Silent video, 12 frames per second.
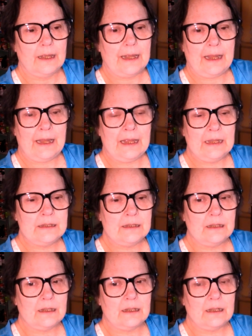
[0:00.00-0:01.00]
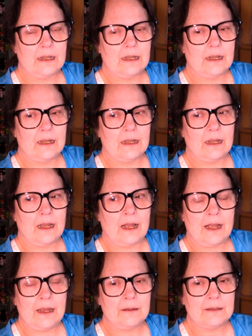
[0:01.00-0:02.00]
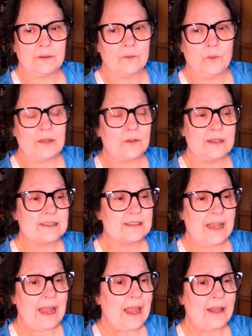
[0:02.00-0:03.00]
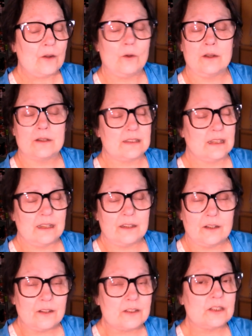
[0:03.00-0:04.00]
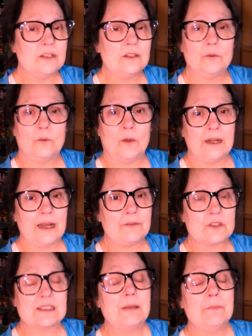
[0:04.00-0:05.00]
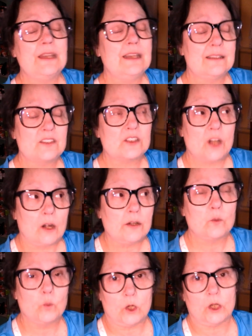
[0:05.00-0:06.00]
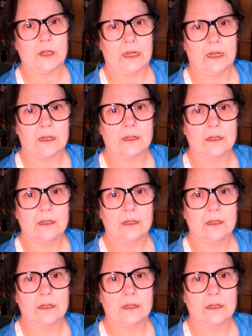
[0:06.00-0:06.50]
And whether it's that or it's the Enhertu, whatever, something has started working.